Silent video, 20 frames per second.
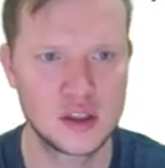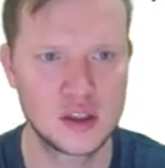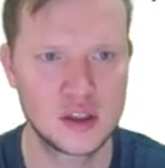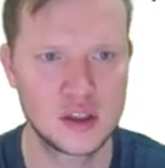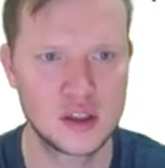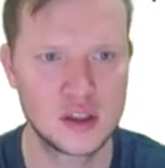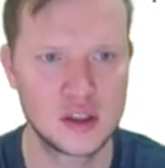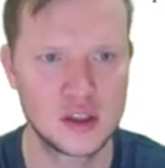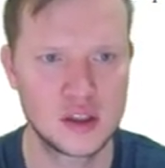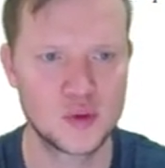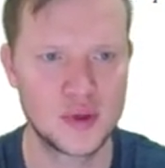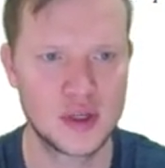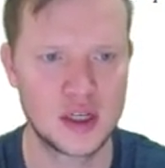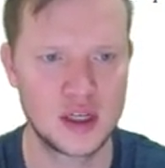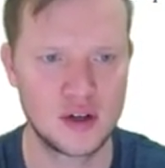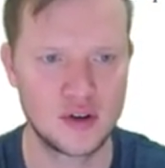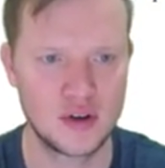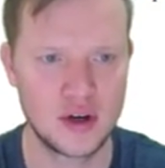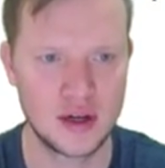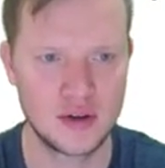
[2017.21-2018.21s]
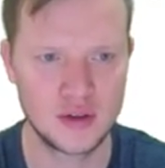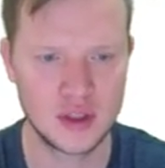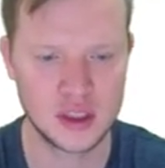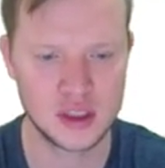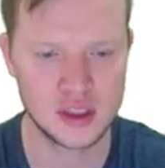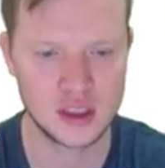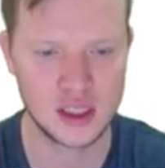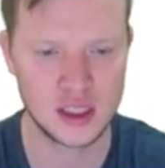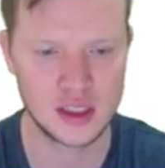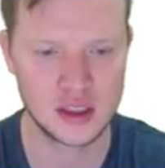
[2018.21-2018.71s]
So let's quickly run
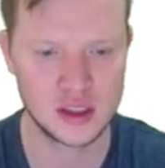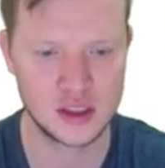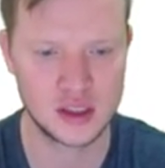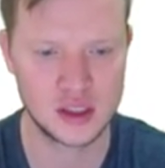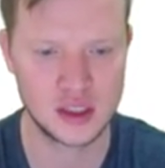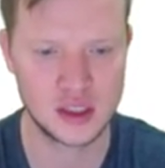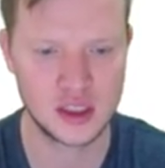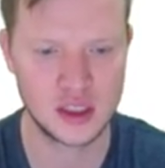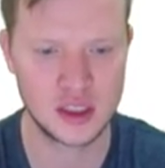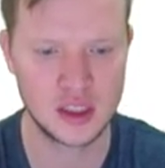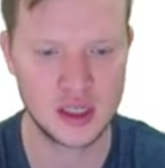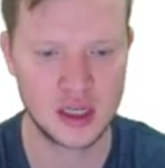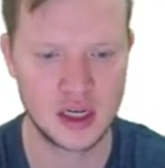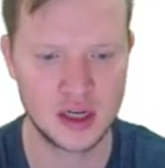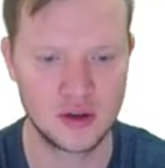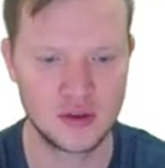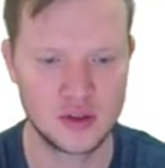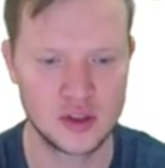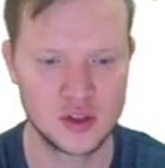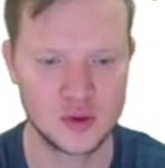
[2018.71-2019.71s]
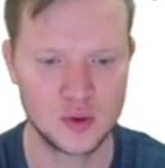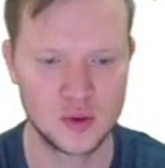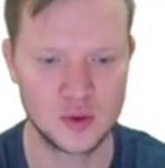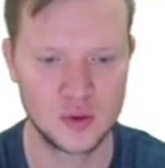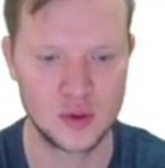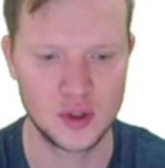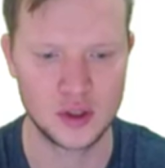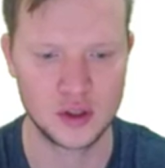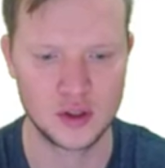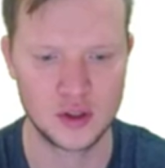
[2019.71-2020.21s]
this and see how this will
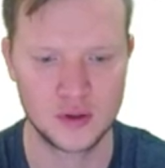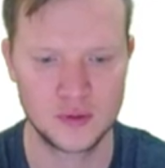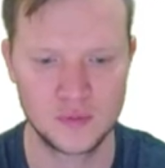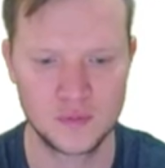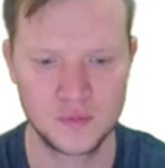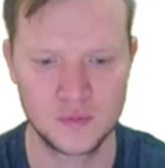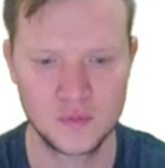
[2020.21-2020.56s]
work.